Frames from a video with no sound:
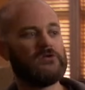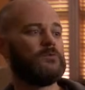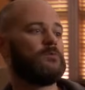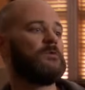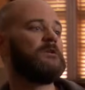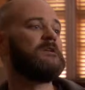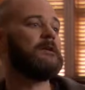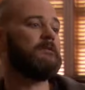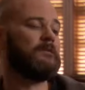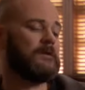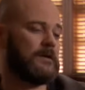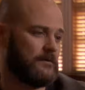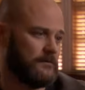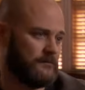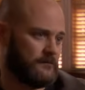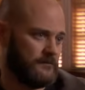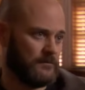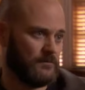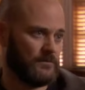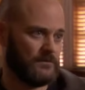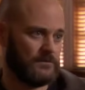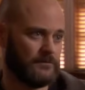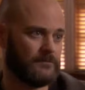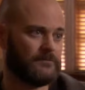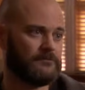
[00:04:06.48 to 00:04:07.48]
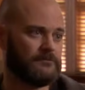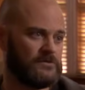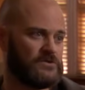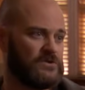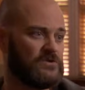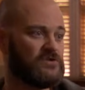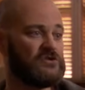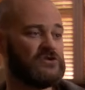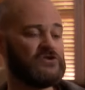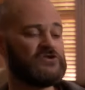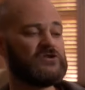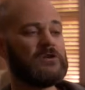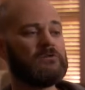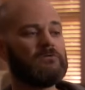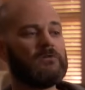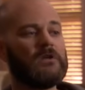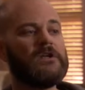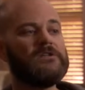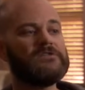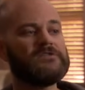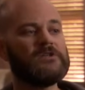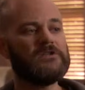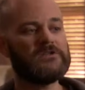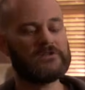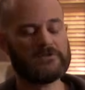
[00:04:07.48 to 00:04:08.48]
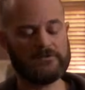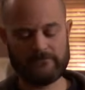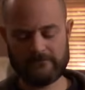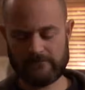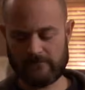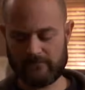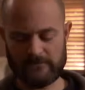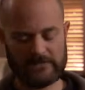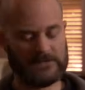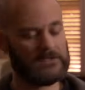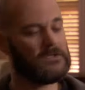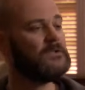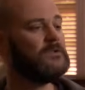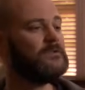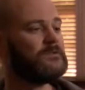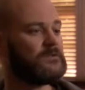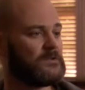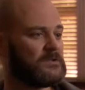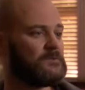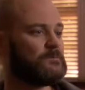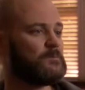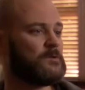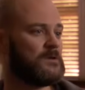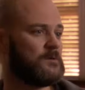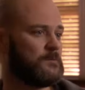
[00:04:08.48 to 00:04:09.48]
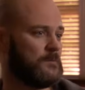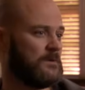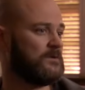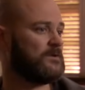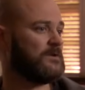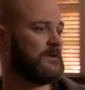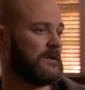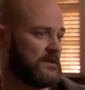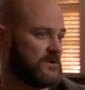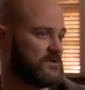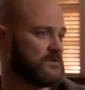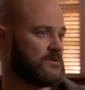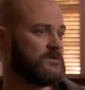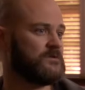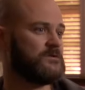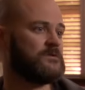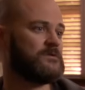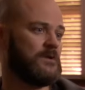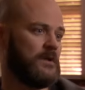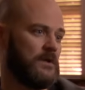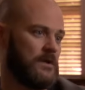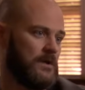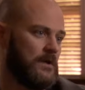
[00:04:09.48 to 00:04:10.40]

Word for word: that we never have free will. So there's a generalization from these experimental actions